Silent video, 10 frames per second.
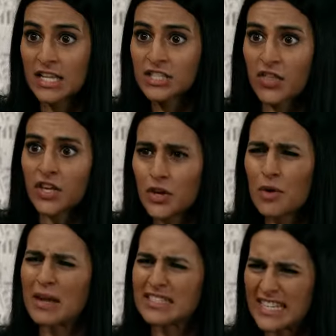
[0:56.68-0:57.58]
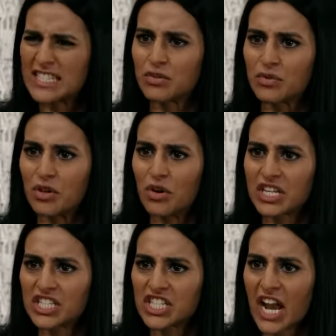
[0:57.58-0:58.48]
so that you and my sister-in-law
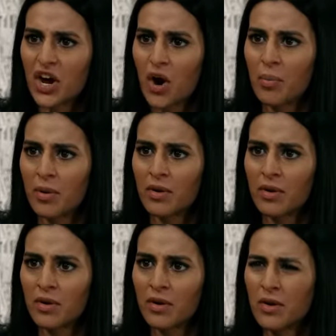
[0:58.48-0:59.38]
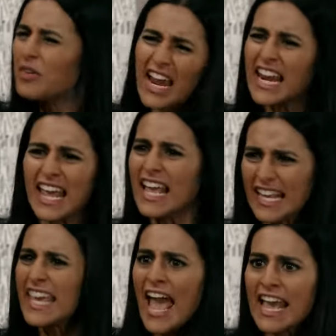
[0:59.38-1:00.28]
can shack up? Really,
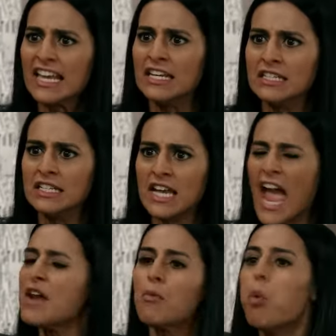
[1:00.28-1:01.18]
Kate? In